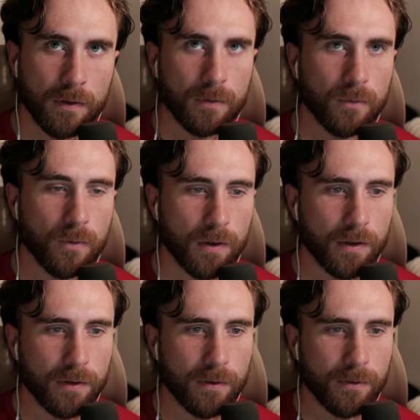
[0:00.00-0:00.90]

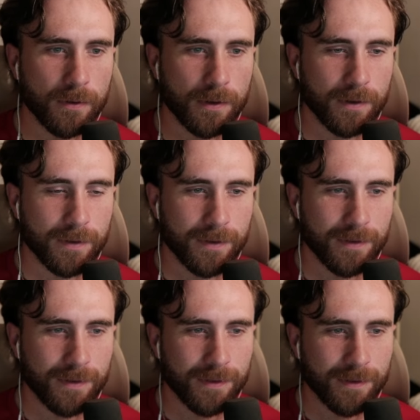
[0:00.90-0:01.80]
Whoa.
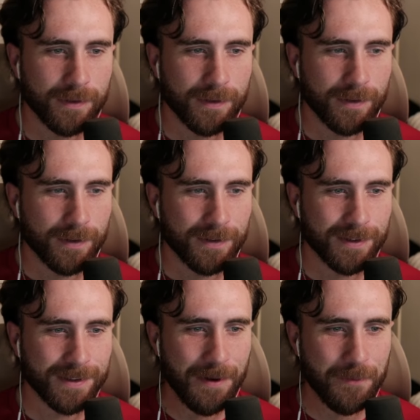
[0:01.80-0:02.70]
Look
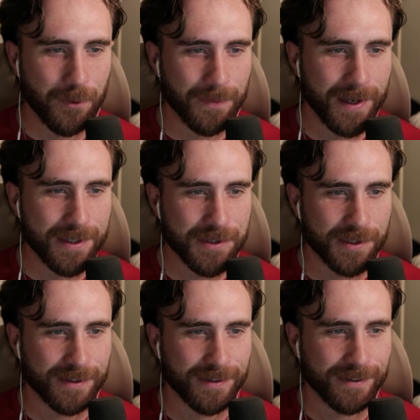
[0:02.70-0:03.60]
at that
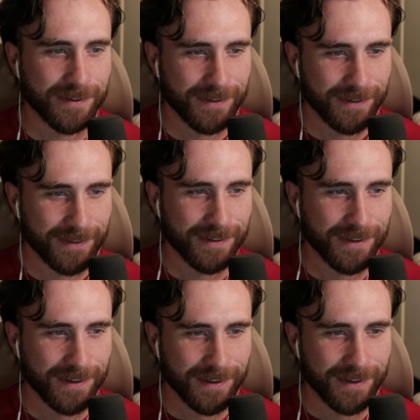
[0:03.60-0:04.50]
formation.
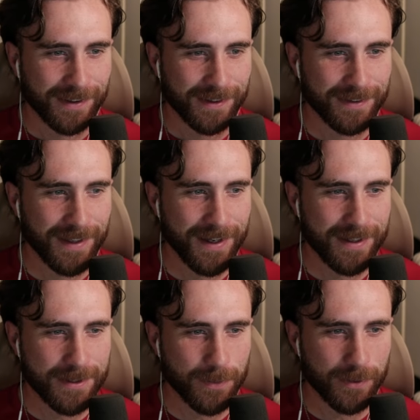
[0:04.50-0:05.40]
That
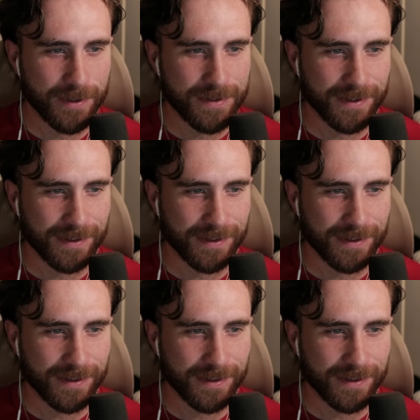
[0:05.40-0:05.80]
is pretty sick.